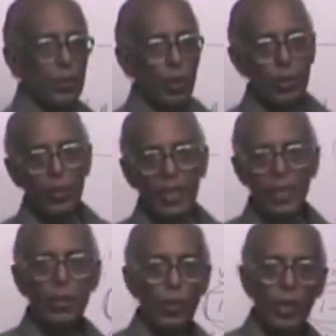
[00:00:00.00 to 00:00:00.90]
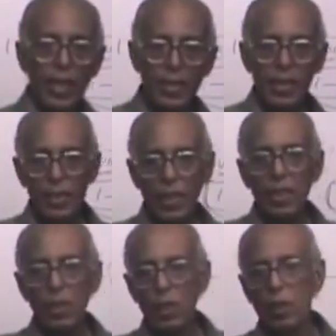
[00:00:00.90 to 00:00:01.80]
Those were included in
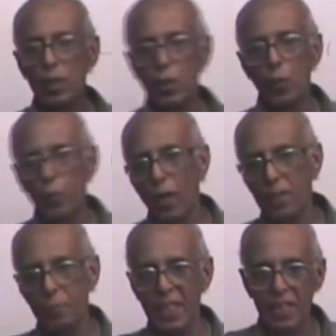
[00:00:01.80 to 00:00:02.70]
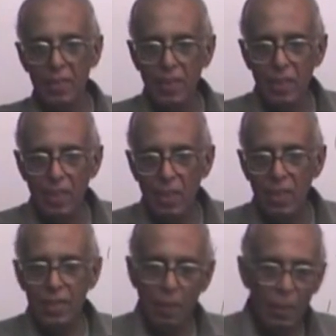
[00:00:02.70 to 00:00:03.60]
the group 1B.
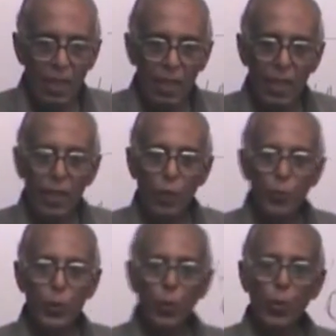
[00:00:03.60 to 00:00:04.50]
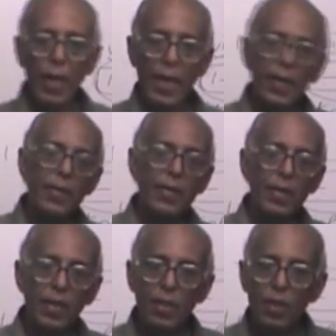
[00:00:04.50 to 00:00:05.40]
Similarly, group 2A
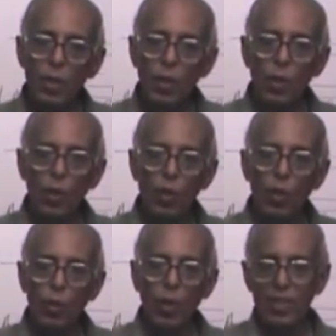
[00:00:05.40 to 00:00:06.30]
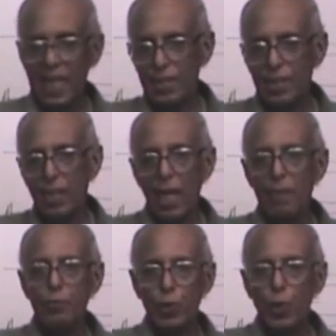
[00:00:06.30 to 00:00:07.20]
was
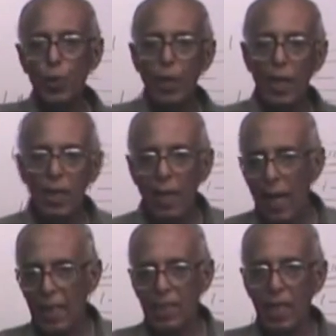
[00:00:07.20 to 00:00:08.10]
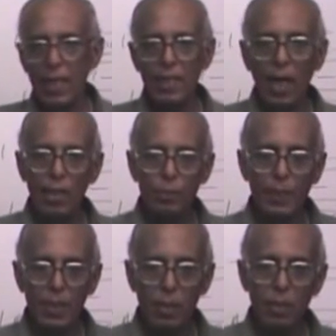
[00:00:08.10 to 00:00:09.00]
ascribed to alkaline earth
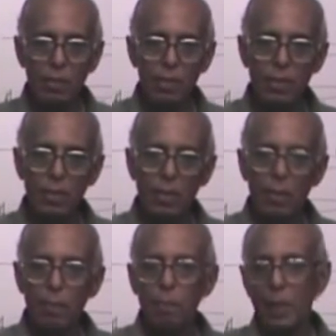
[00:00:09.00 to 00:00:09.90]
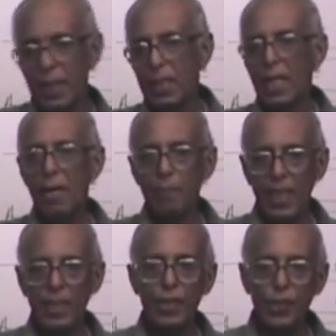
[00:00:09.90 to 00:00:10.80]
metals, beryllium,
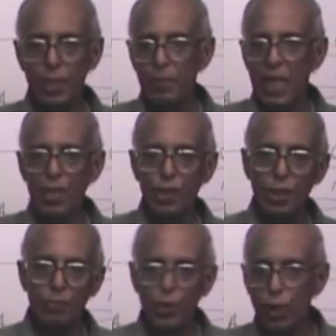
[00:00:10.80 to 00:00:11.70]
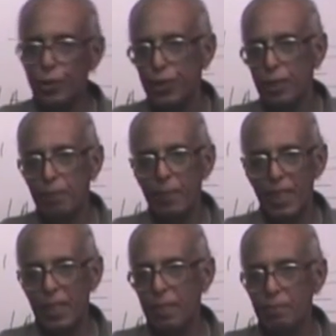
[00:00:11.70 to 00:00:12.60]
magnesium, calcium, strontium,
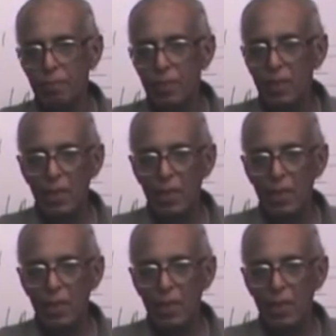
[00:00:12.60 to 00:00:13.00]
barium,